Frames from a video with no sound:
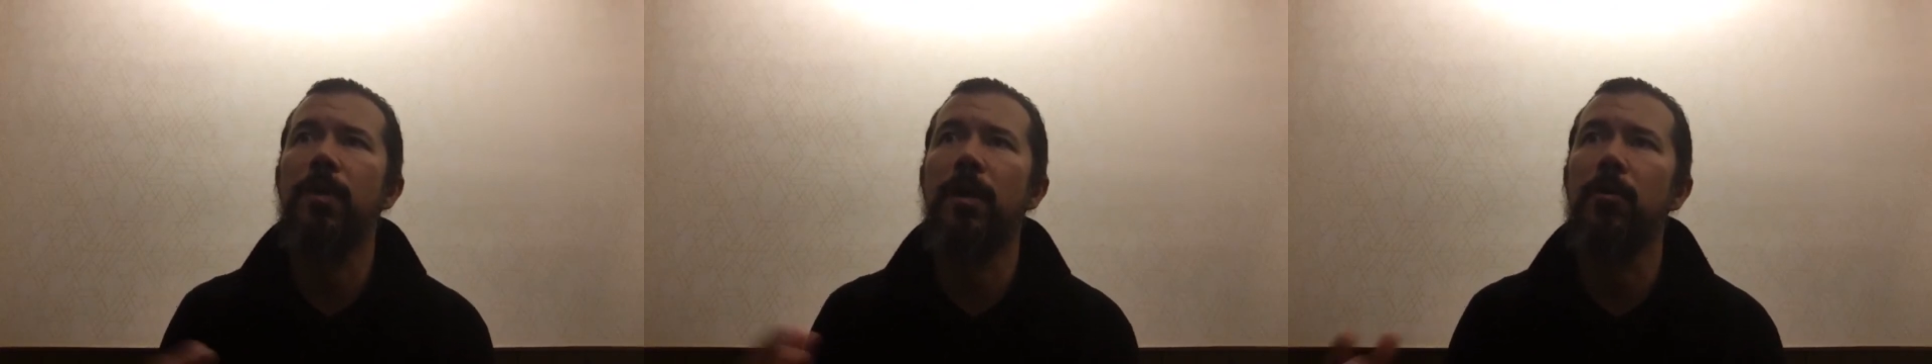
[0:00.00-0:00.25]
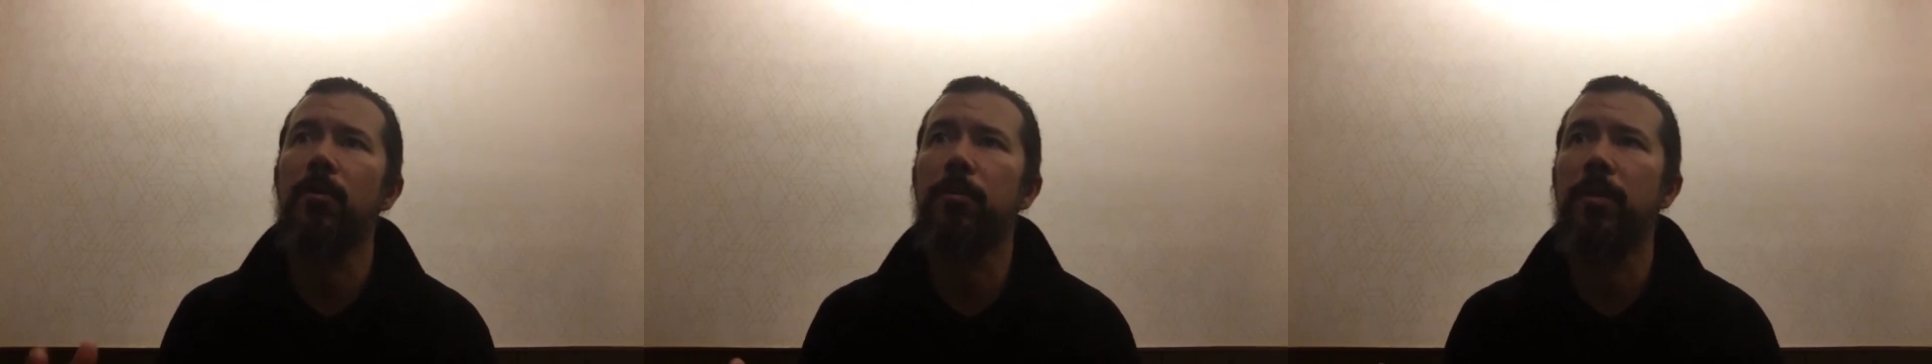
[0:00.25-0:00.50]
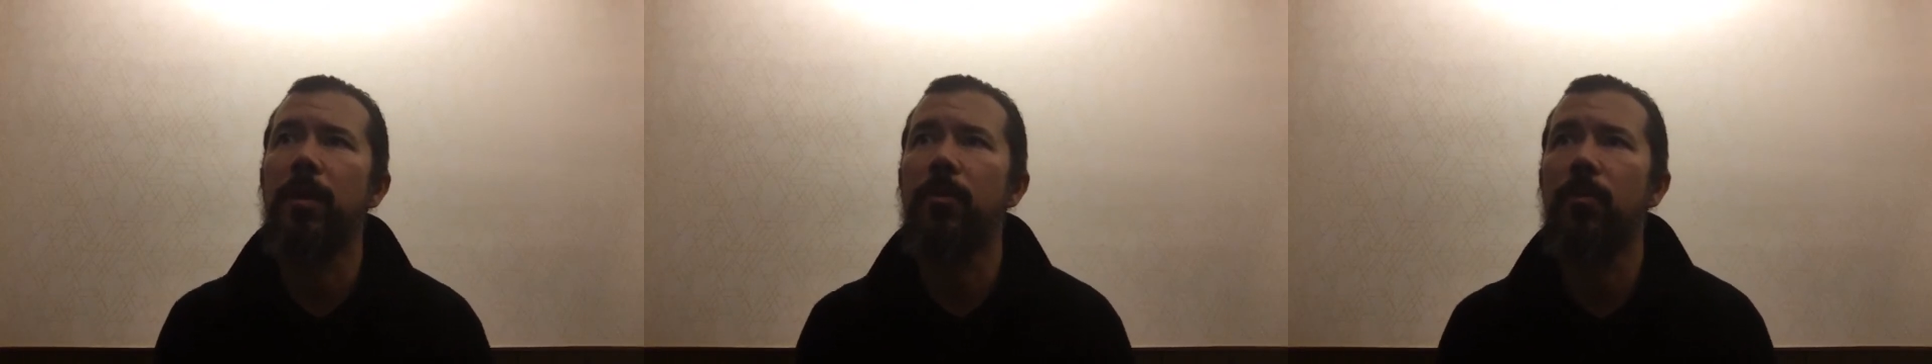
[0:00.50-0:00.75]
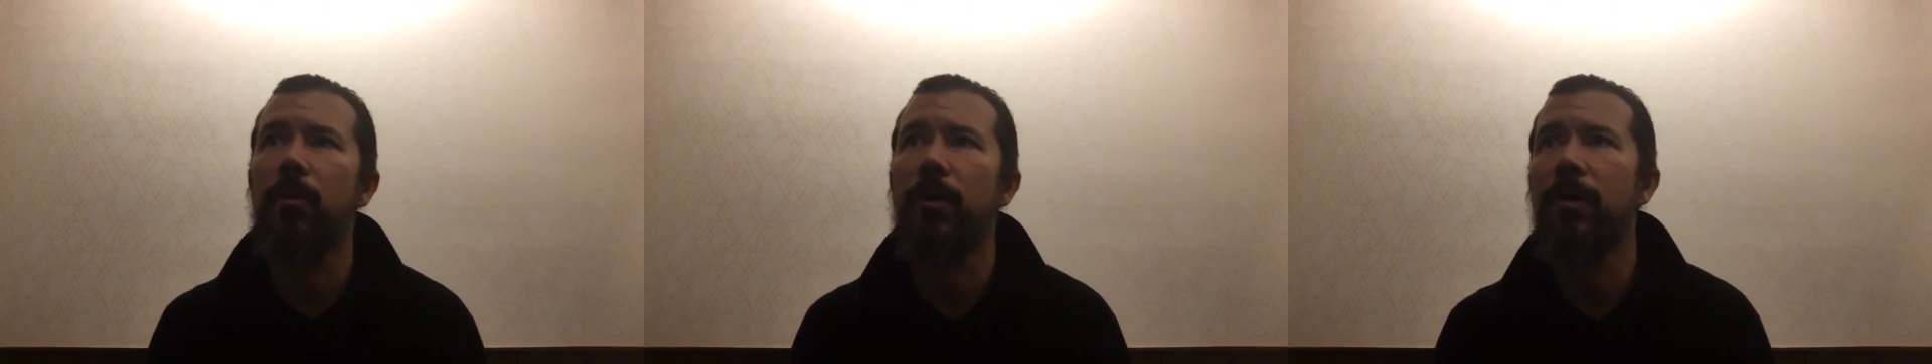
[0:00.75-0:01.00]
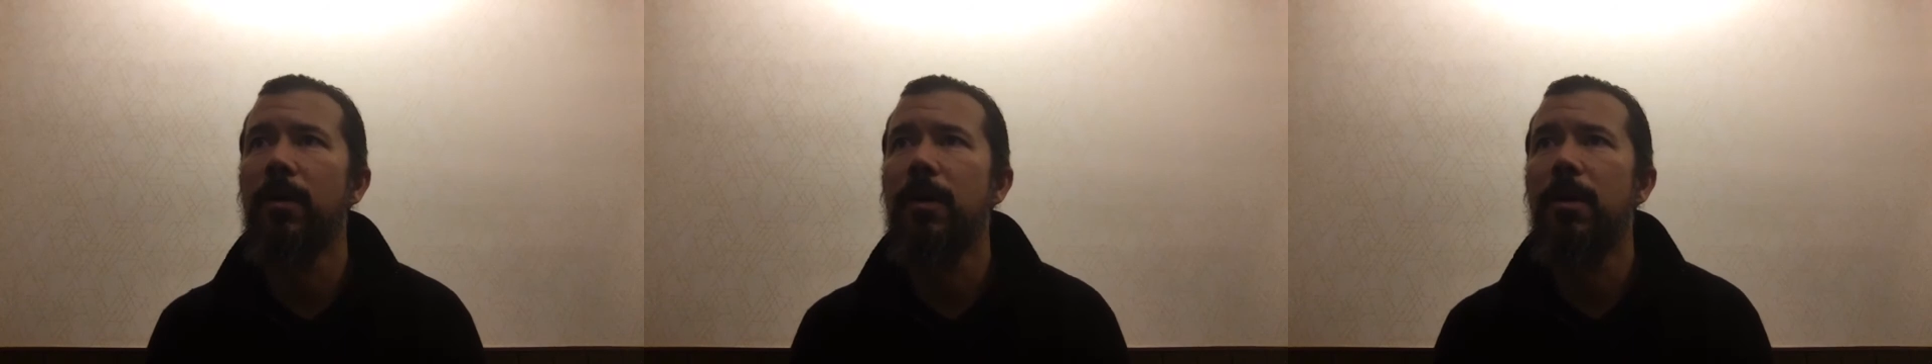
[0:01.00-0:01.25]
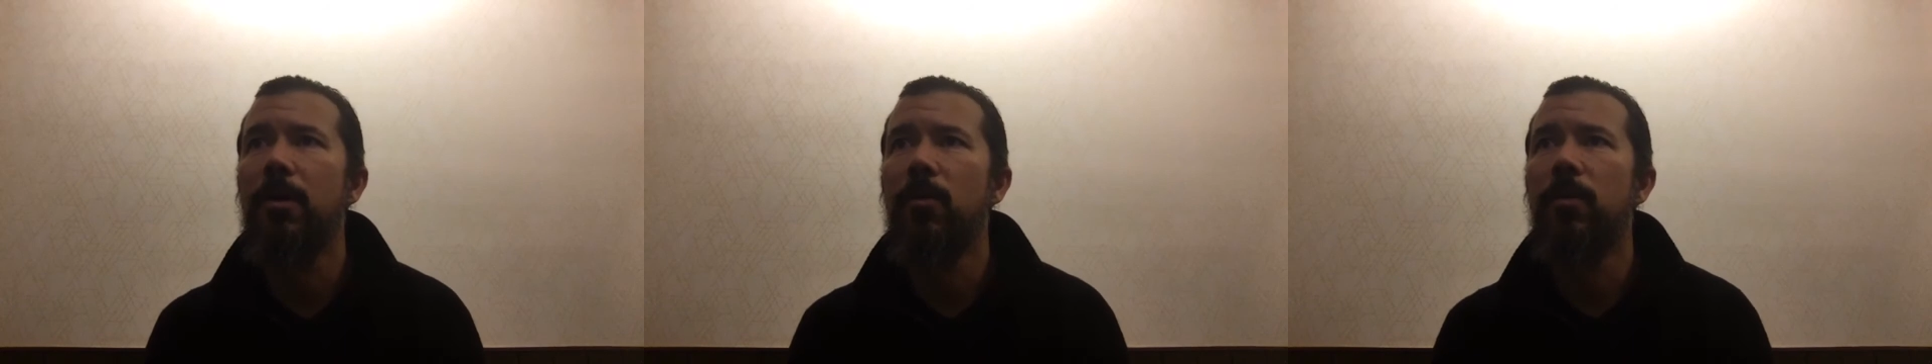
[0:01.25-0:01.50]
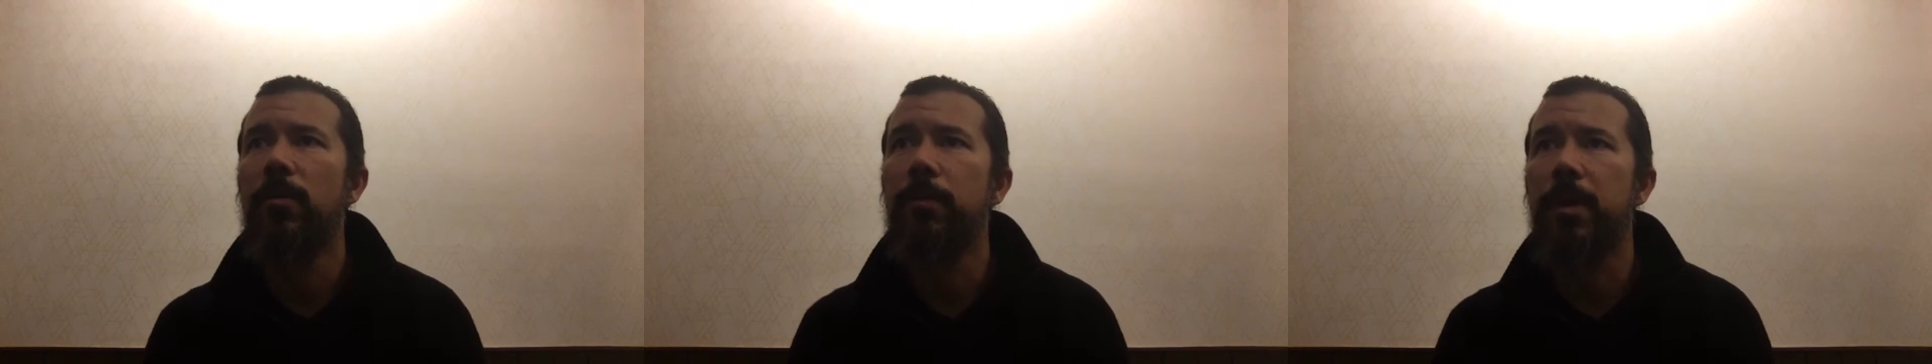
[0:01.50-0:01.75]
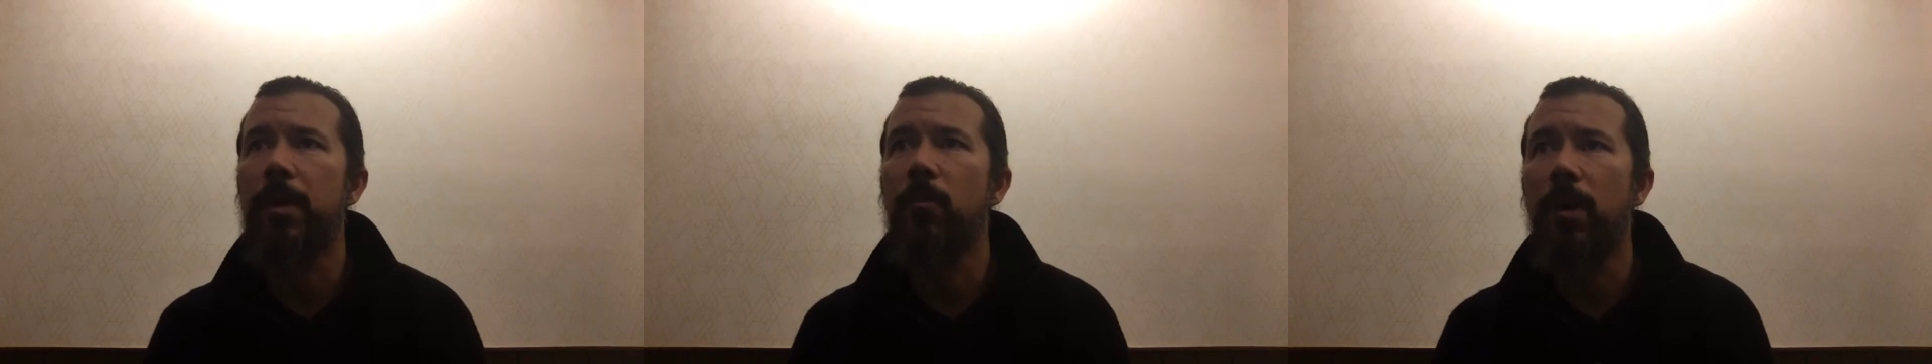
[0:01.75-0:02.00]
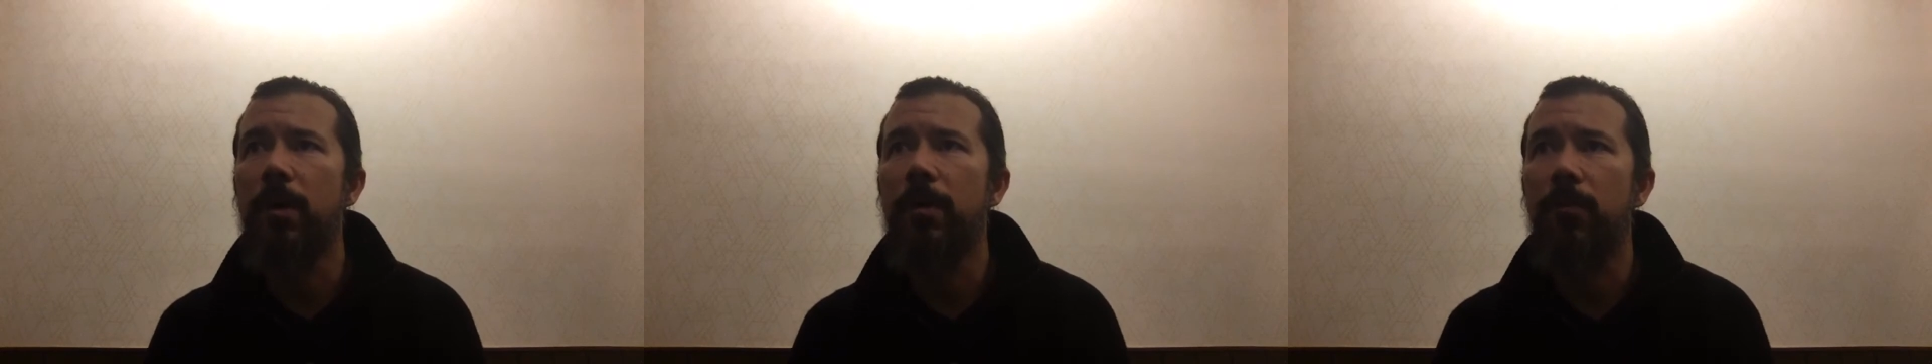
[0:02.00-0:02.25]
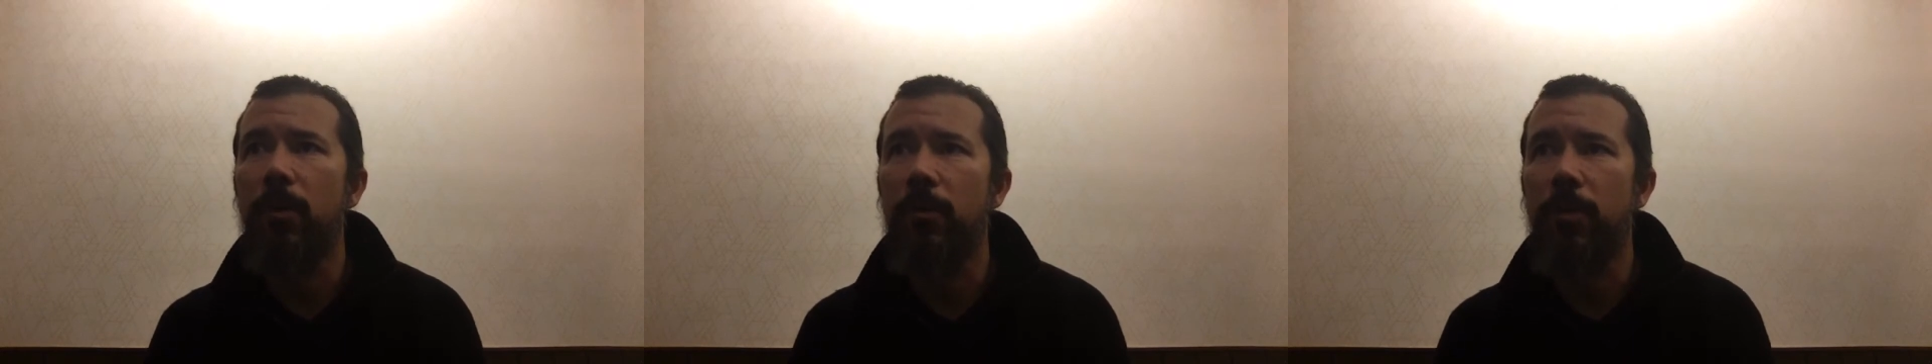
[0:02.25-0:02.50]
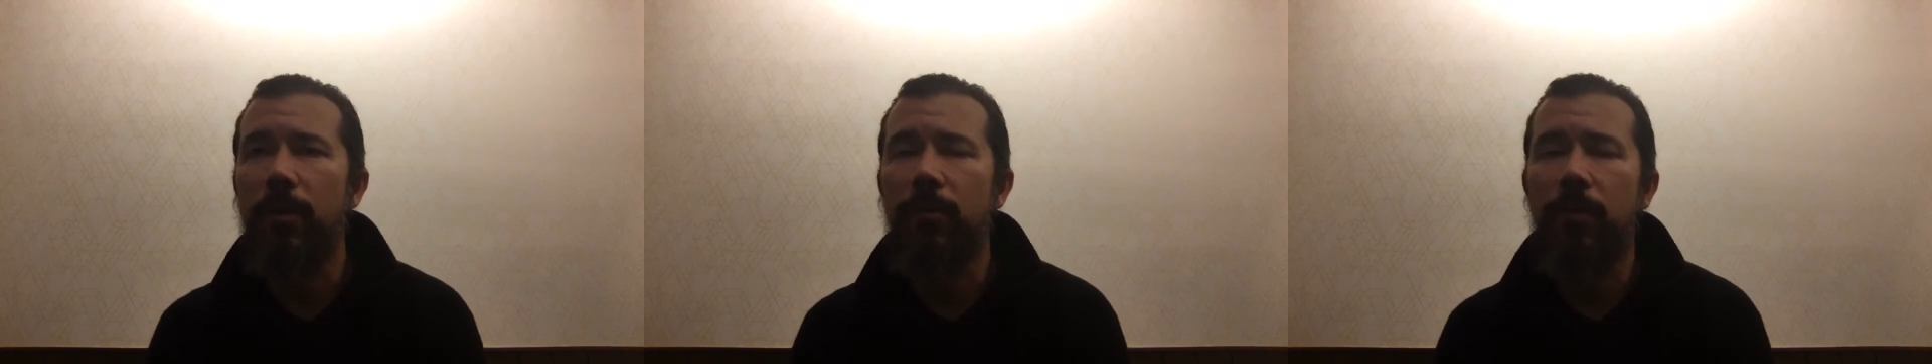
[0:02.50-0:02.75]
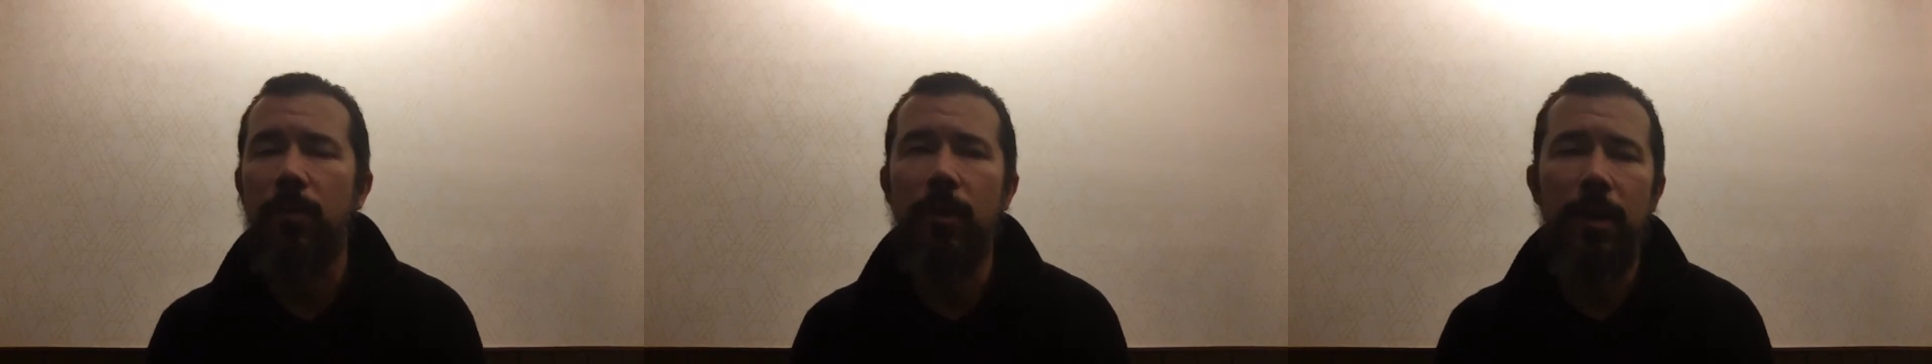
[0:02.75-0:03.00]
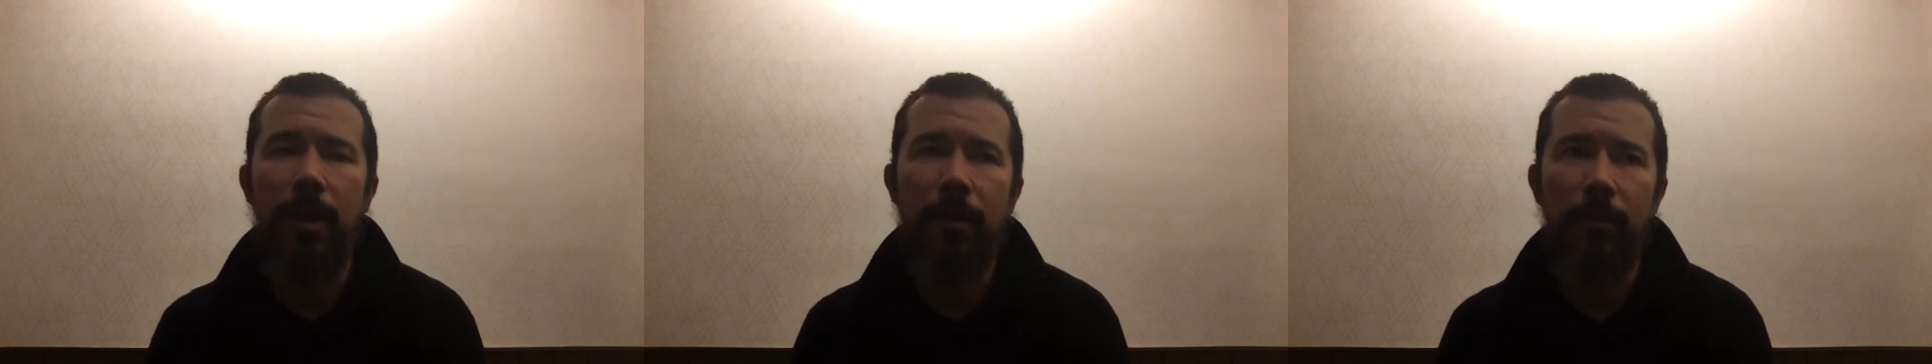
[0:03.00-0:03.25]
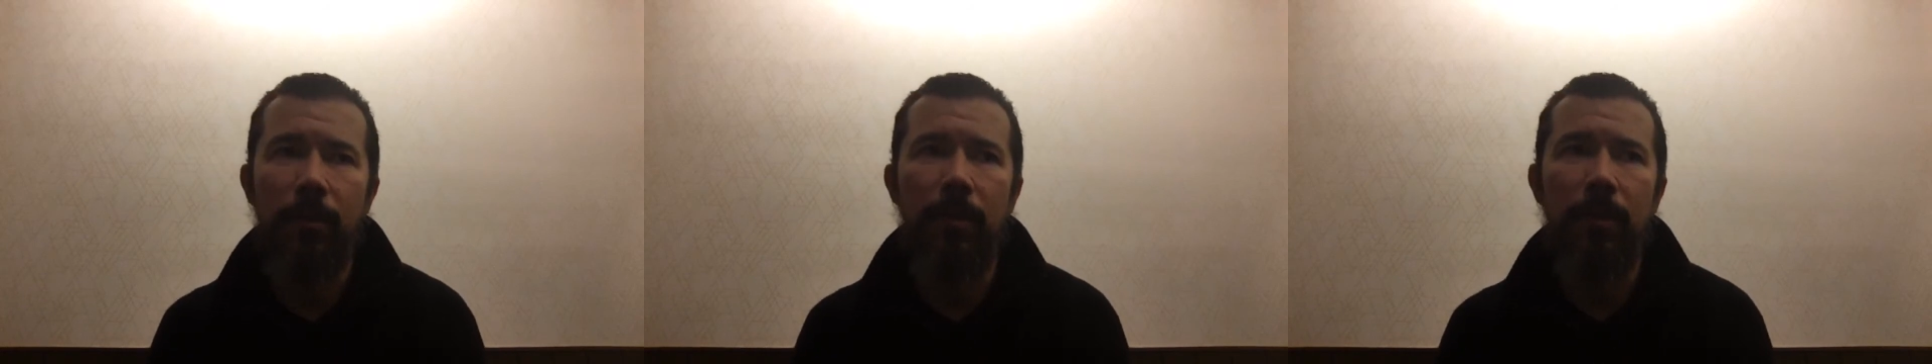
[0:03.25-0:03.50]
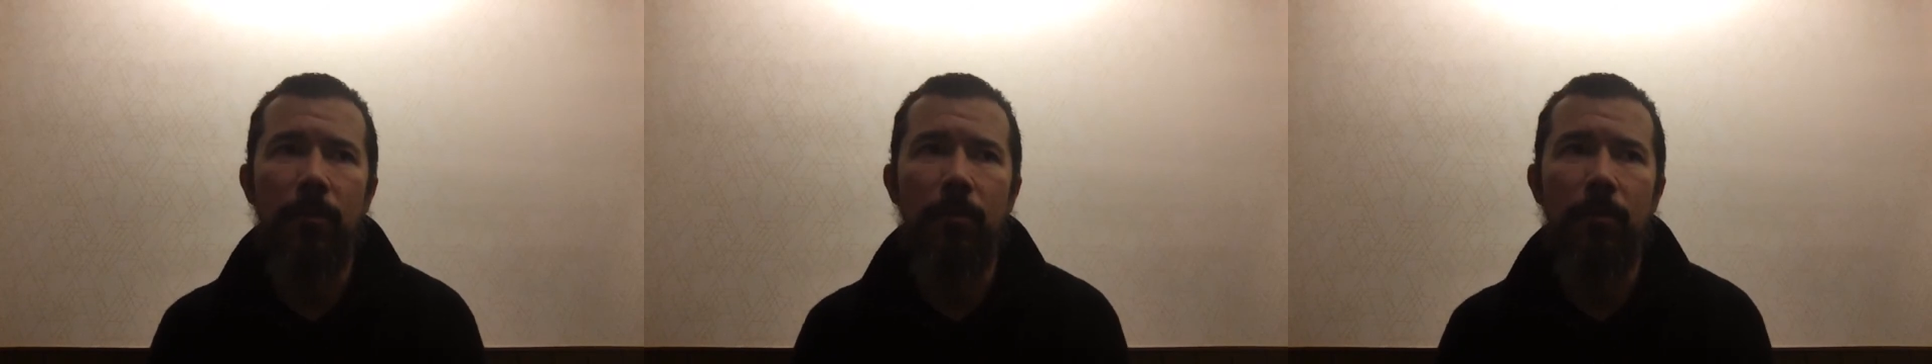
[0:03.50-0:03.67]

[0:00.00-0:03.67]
but now we've gotten to a place where we become wary of launching if it's untested.